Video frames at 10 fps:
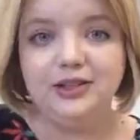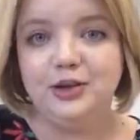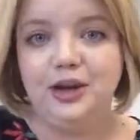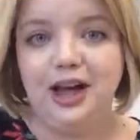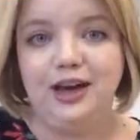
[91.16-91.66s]

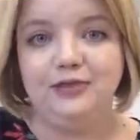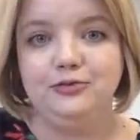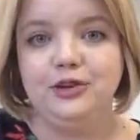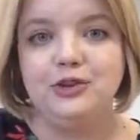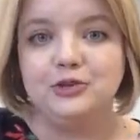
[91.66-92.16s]
Don't
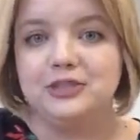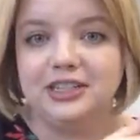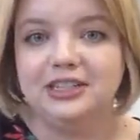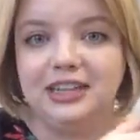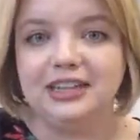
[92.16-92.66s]
have
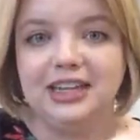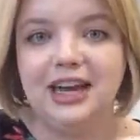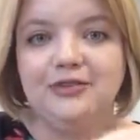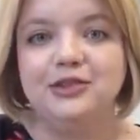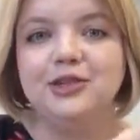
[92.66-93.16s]
interesting
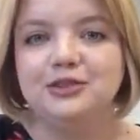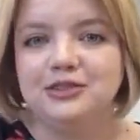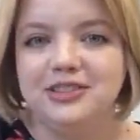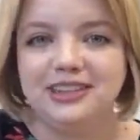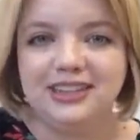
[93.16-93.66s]
technique after
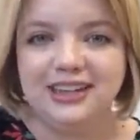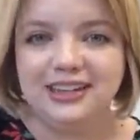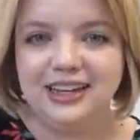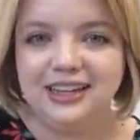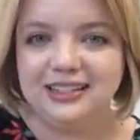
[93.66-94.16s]
interesting
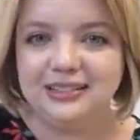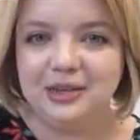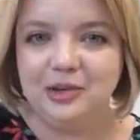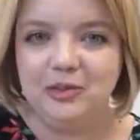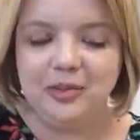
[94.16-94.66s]
technique in a
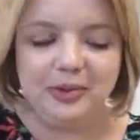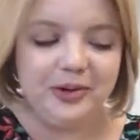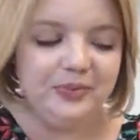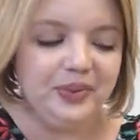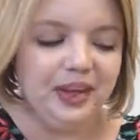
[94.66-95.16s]
single
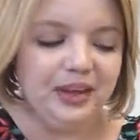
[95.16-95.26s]
paper.